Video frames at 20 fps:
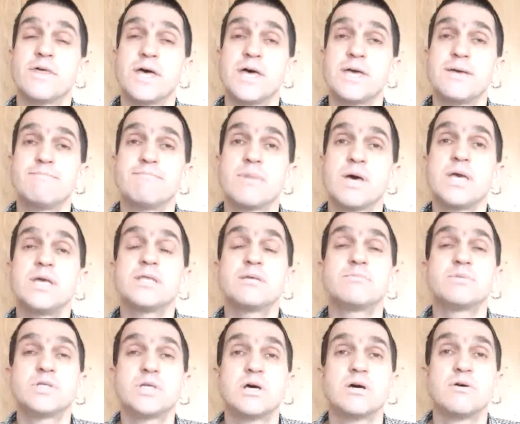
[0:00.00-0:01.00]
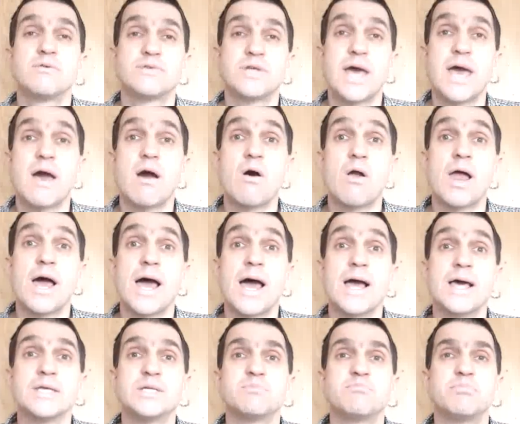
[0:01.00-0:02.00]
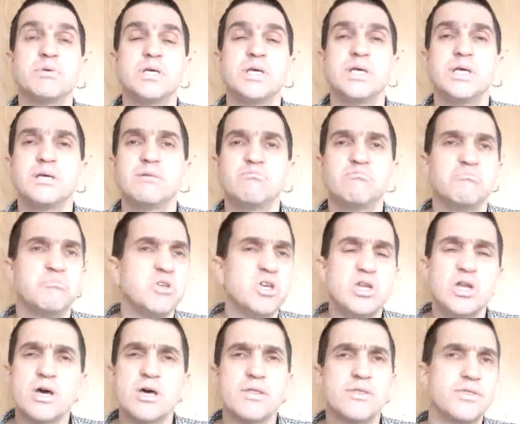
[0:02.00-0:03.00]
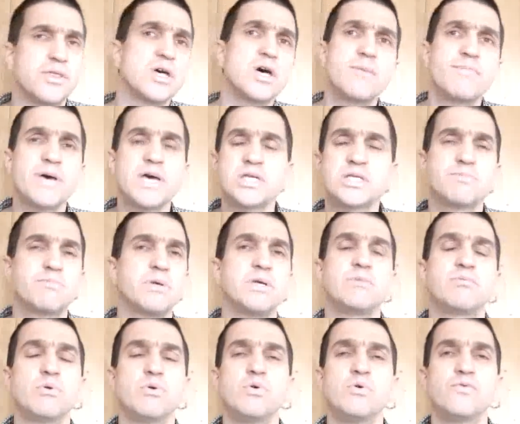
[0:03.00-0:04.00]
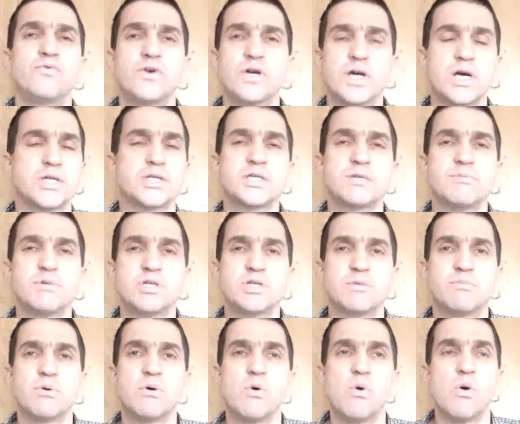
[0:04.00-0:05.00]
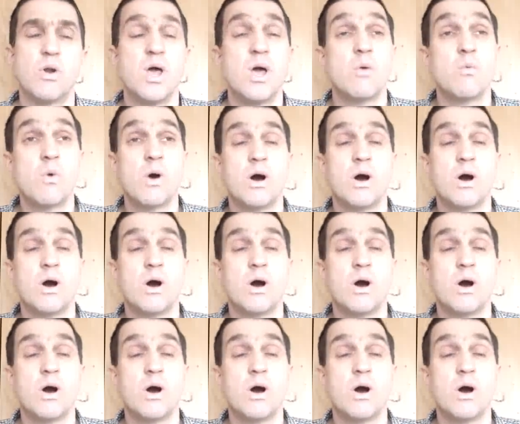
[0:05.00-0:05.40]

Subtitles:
they make themselves out as being, the best people for customer support.